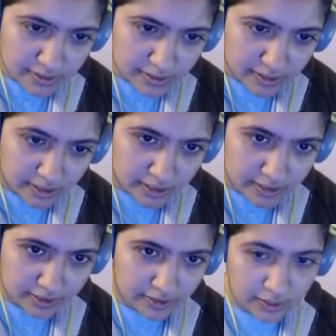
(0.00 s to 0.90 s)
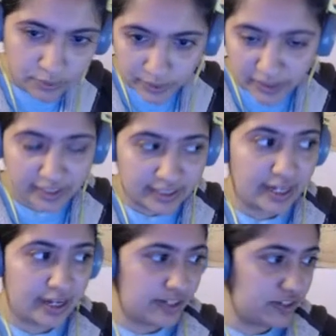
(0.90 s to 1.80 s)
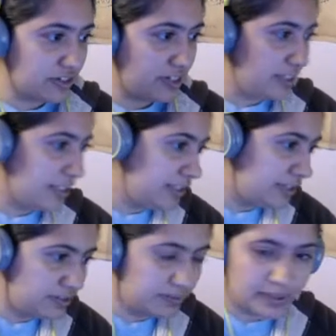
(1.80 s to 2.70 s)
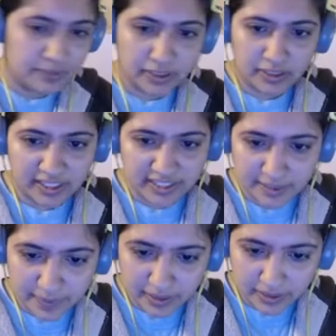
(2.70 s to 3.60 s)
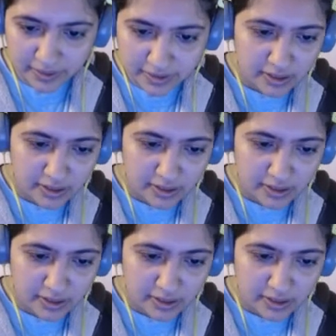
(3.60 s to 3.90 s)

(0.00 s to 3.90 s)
and you know how quickly that I just did that. That took me what, like 10 minutes.